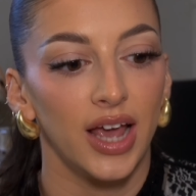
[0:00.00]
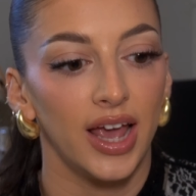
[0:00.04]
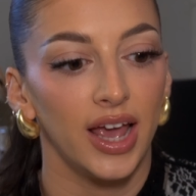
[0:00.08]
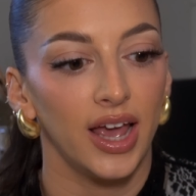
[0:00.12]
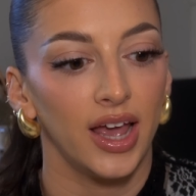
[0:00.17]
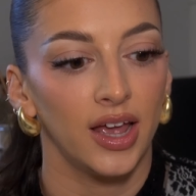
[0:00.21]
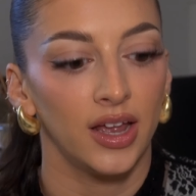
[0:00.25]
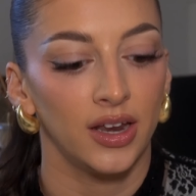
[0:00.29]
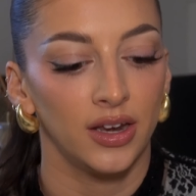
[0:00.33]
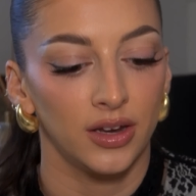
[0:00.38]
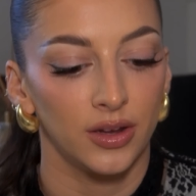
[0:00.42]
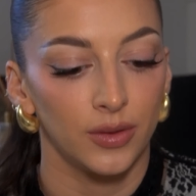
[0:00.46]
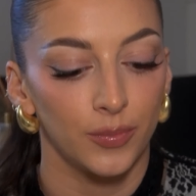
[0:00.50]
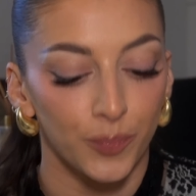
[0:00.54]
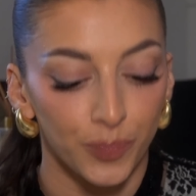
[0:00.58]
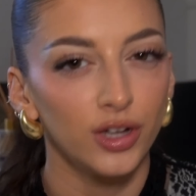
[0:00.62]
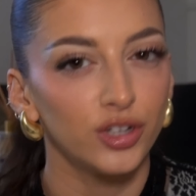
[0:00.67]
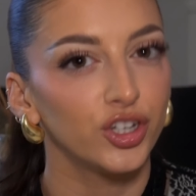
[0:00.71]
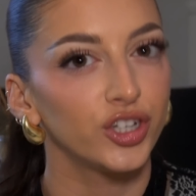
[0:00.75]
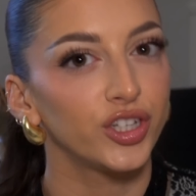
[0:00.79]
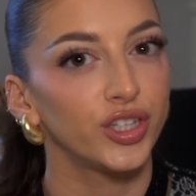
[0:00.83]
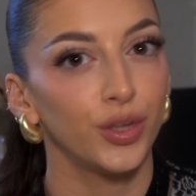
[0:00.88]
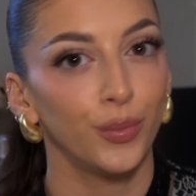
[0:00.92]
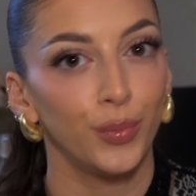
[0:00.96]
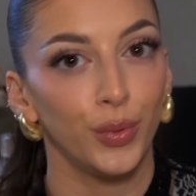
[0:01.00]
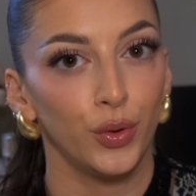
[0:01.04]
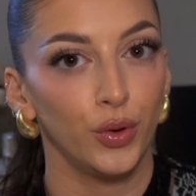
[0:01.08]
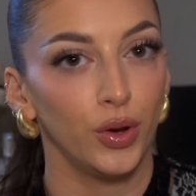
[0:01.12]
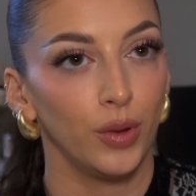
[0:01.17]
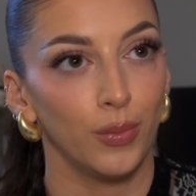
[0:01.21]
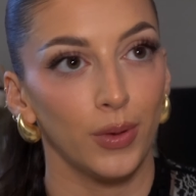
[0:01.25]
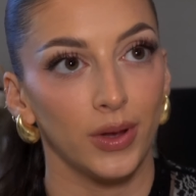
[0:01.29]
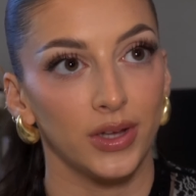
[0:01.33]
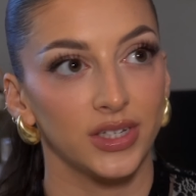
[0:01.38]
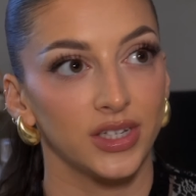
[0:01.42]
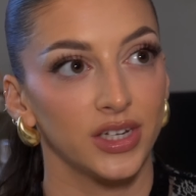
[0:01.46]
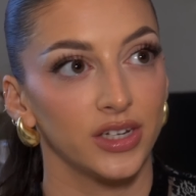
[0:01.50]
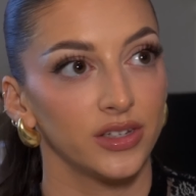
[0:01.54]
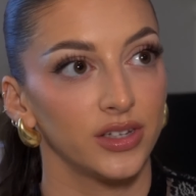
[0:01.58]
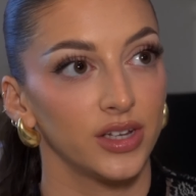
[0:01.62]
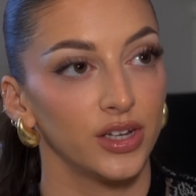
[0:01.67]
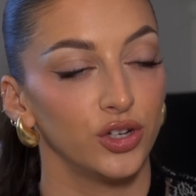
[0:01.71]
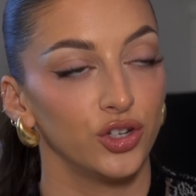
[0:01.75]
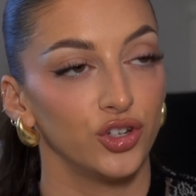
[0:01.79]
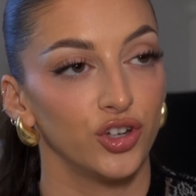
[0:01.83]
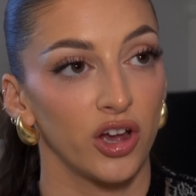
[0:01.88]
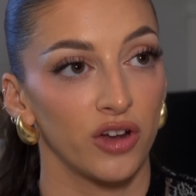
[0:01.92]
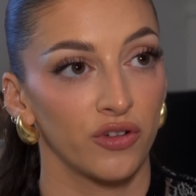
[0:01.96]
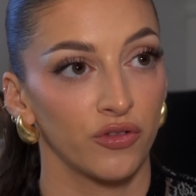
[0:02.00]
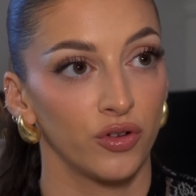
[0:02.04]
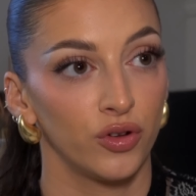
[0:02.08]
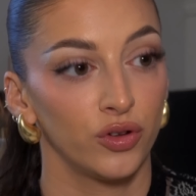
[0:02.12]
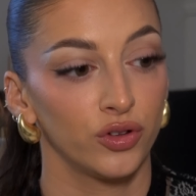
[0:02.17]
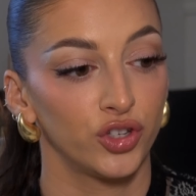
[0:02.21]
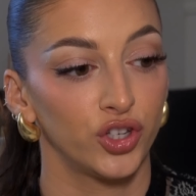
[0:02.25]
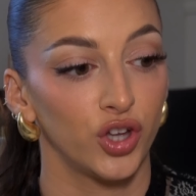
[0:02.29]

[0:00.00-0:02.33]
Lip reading: and just a beauty business in general.